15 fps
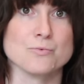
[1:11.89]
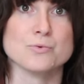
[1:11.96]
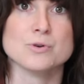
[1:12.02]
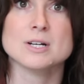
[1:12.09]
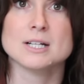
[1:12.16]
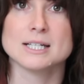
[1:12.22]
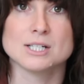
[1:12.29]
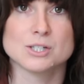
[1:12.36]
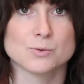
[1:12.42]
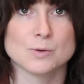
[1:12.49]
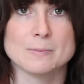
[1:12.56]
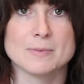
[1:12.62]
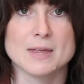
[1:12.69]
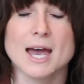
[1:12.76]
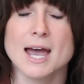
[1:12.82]
really
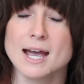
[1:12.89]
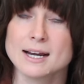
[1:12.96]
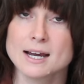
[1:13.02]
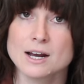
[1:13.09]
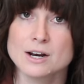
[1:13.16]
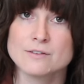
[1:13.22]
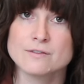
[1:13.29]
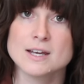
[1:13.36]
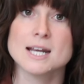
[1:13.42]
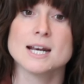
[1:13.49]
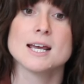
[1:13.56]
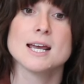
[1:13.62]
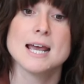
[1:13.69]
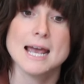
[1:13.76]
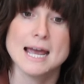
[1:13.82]
sweep the heck out of it